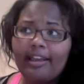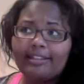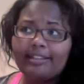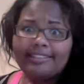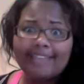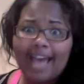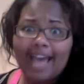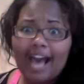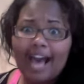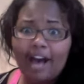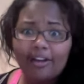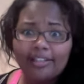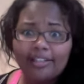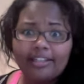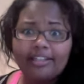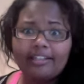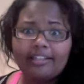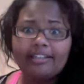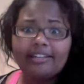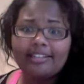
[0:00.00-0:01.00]

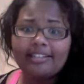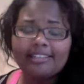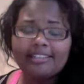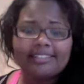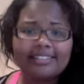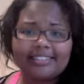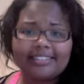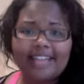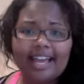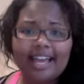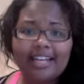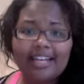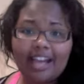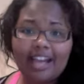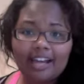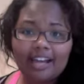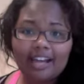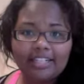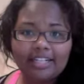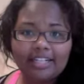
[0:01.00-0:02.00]
Italian, and this, this, that, and the
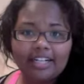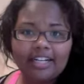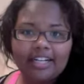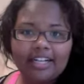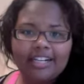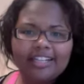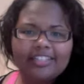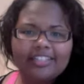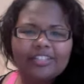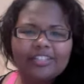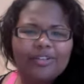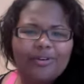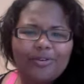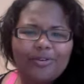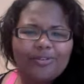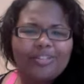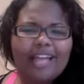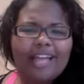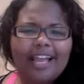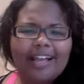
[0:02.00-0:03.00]
other." So,
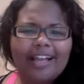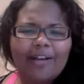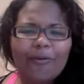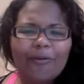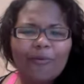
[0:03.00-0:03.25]
like,